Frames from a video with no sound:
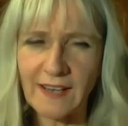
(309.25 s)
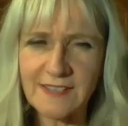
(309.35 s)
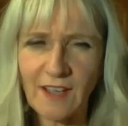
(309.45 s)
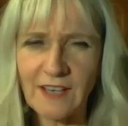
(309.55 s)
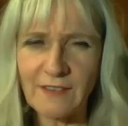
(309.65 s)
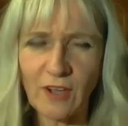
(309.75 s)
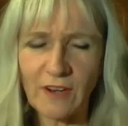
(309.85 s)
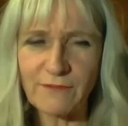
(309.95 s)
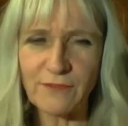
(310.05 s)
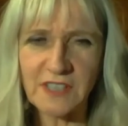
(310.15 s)
It's kind of got
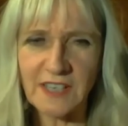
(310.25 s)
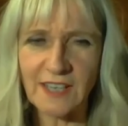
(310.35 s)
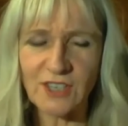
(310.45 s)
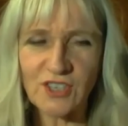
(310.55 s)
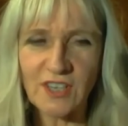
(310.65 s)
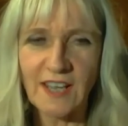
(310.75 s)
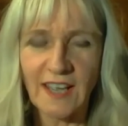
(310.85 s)
a foot in each.